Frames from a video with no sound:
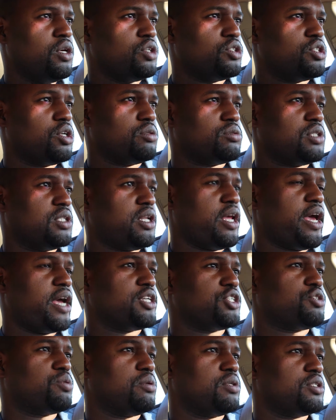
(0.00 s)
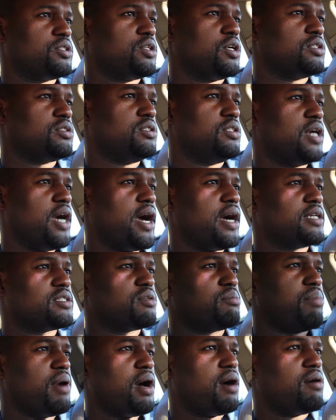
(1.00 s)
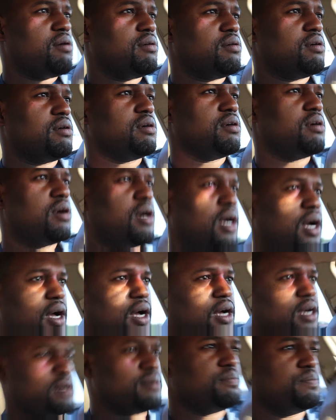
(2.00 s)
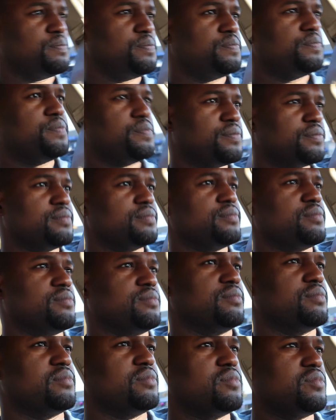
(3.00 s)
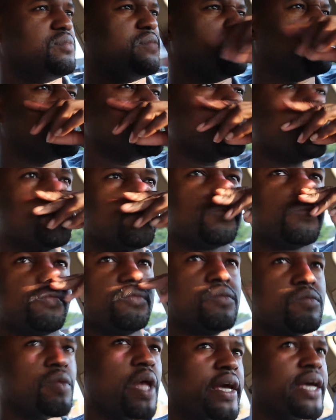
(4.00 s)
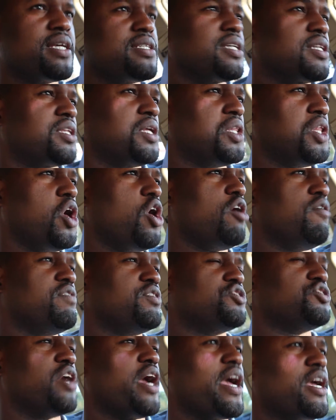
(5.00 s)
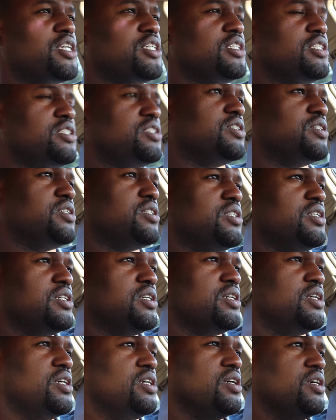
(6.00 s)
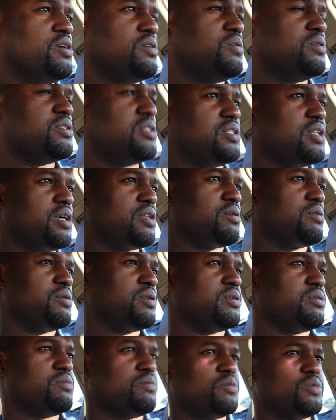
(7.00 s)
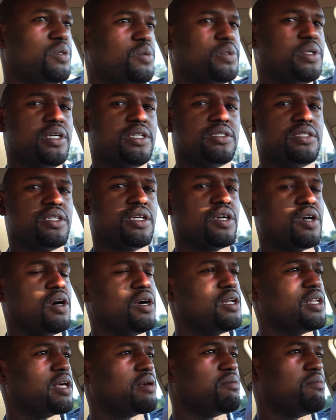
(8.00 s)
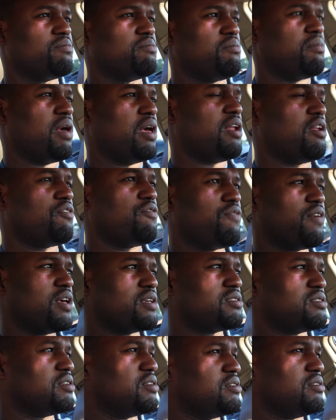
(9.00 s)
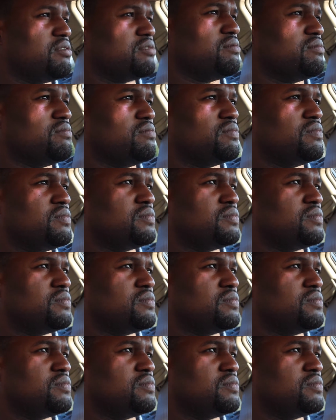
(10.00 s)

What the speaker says: So today I just wanted to talk to you guys about, the law of attraction, or what's the other one? What else did they call it? Like manifesting,